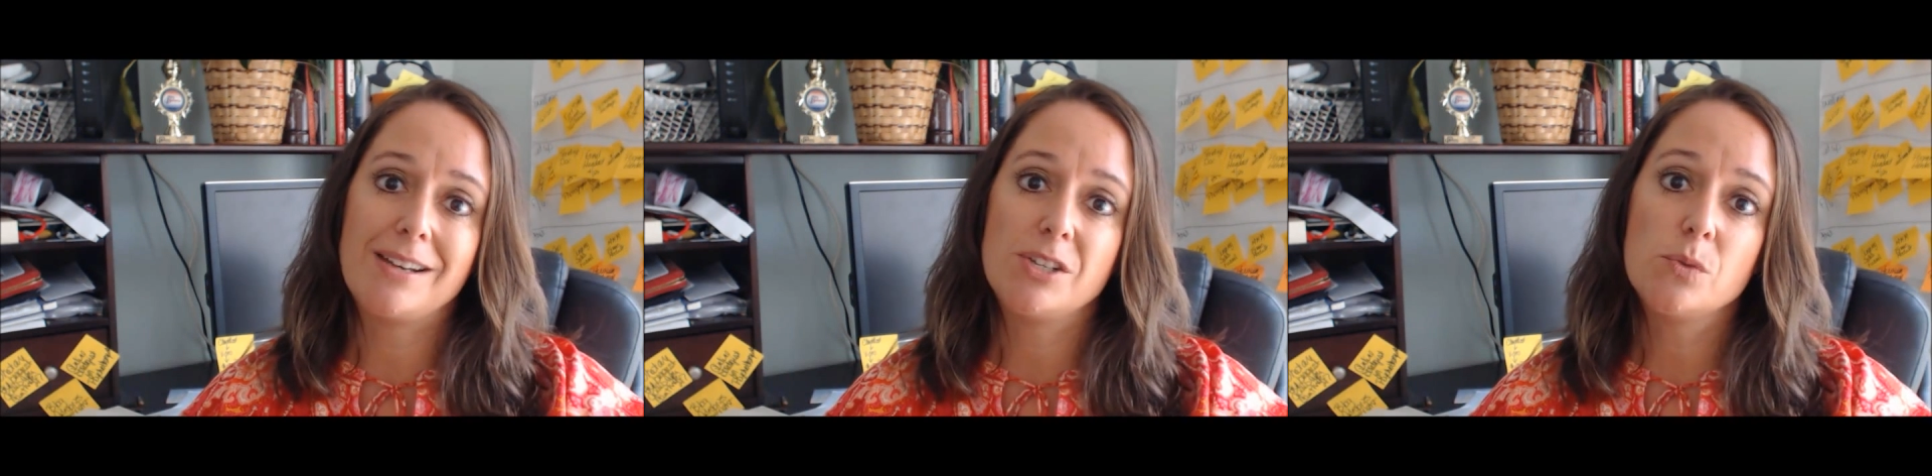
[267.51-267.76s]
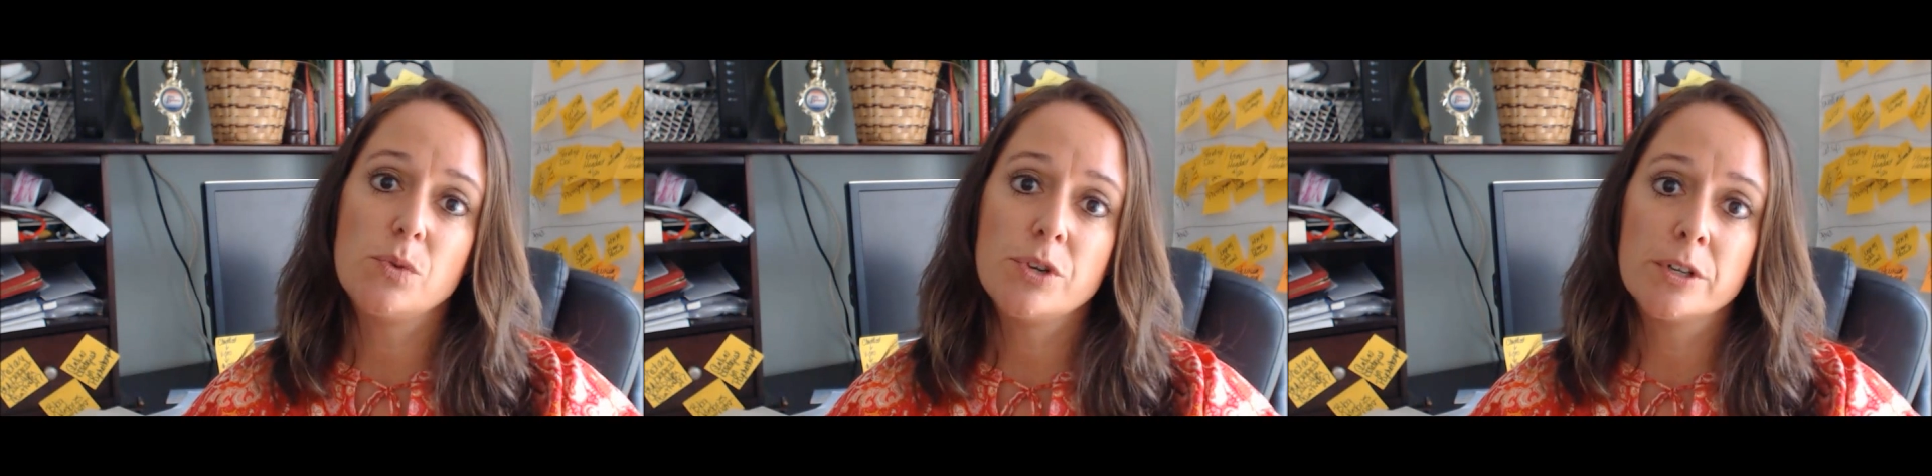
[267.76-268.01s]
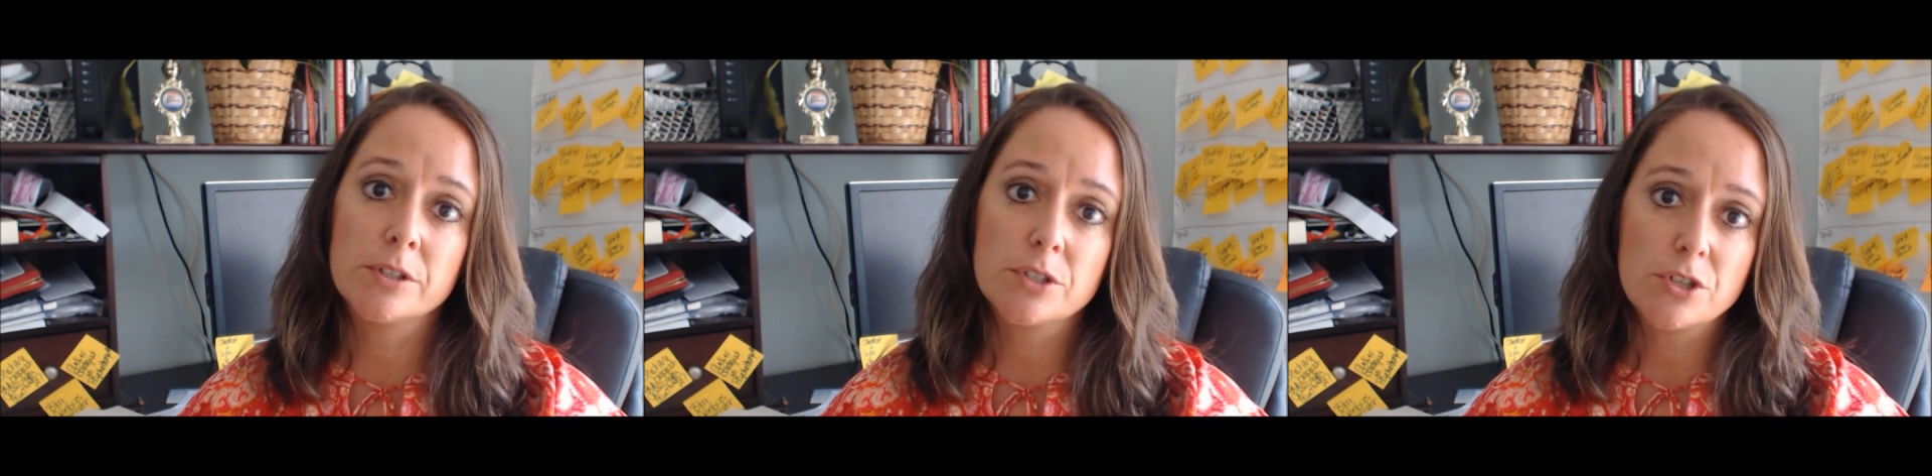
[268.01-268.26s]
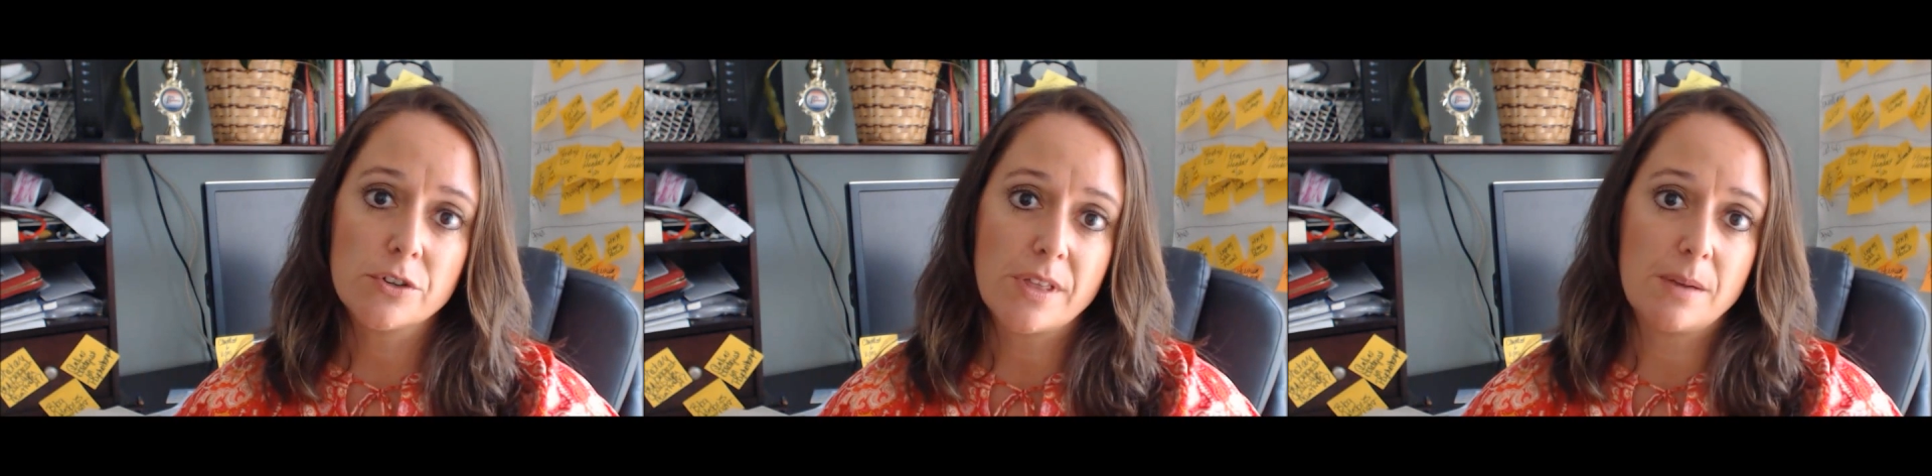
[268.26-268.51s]
and you
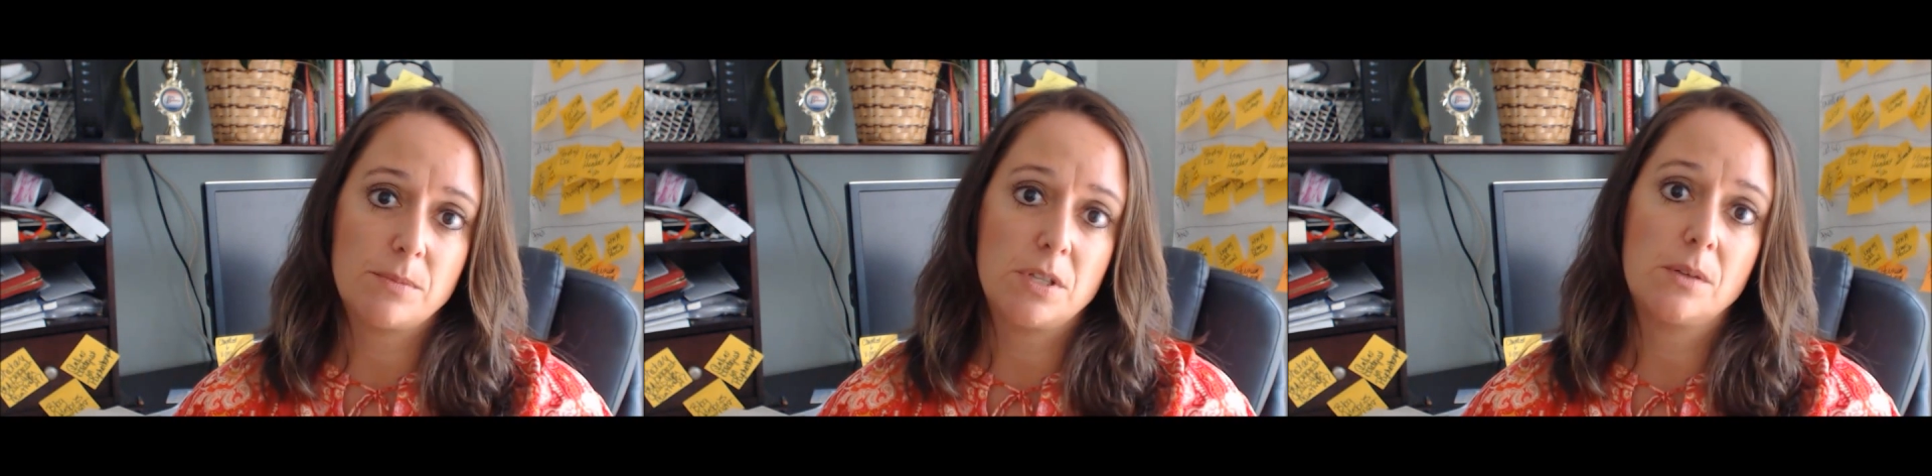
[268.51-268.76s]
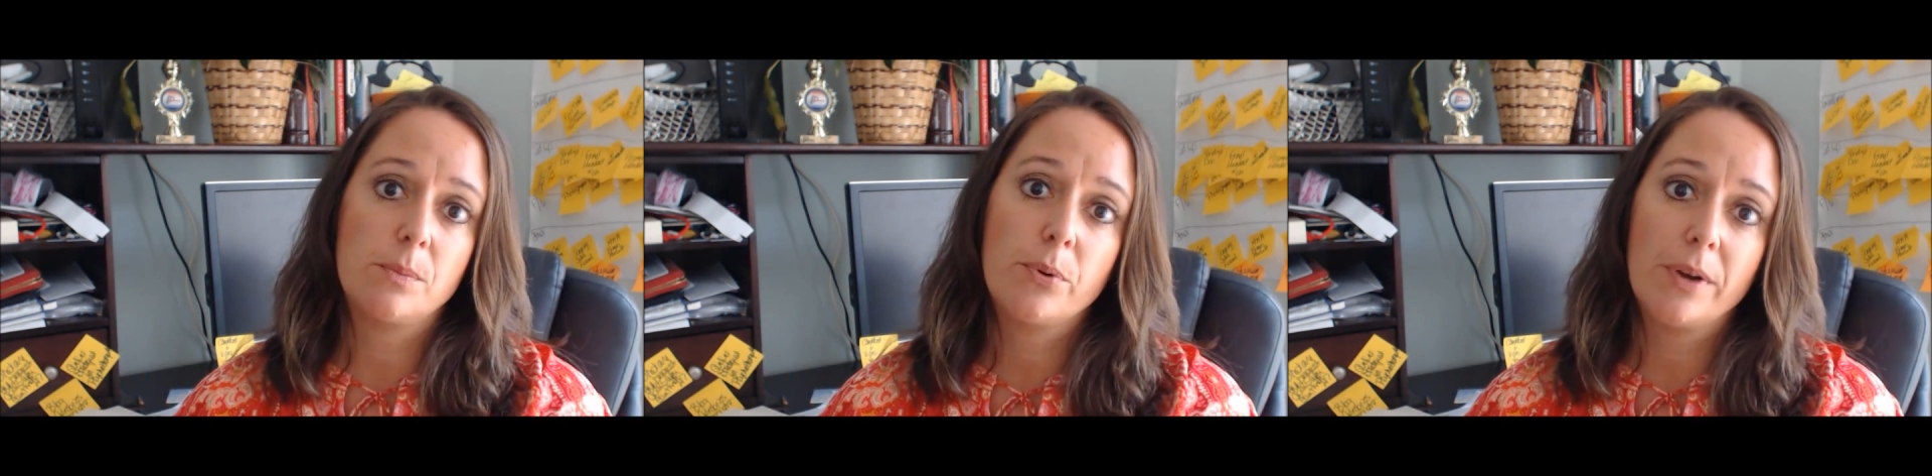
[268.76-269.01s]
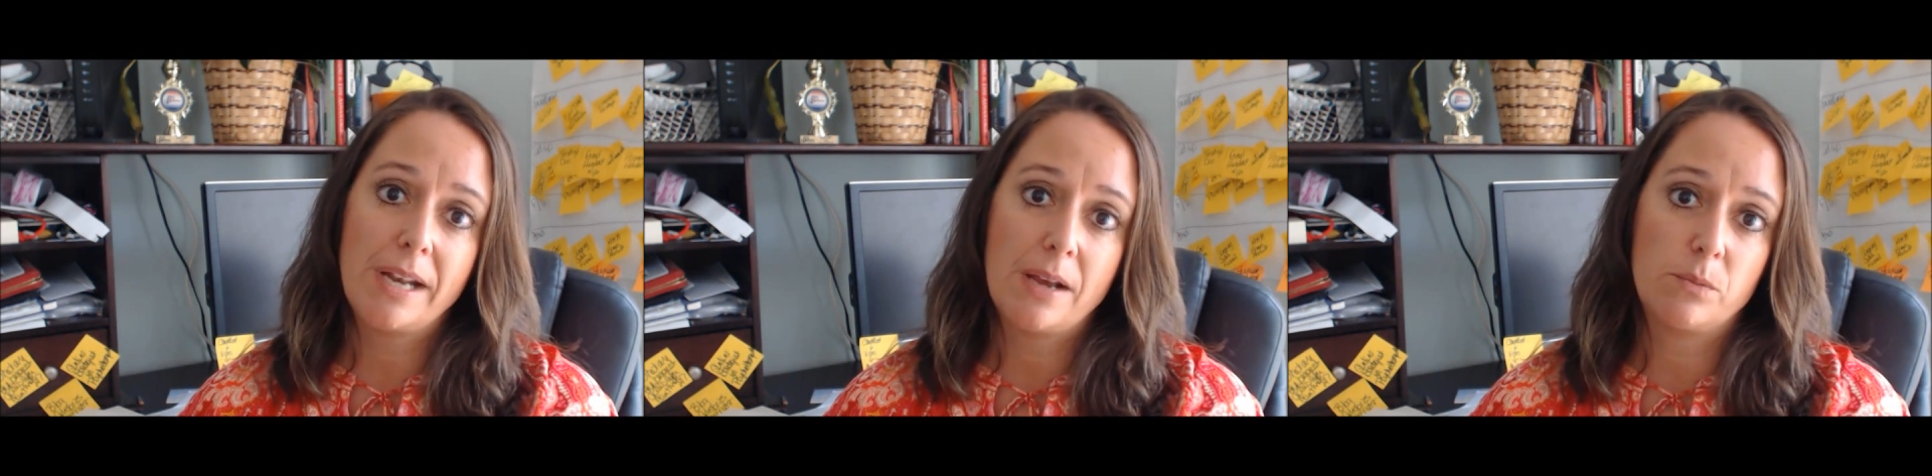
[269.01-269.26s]
nurture them to the point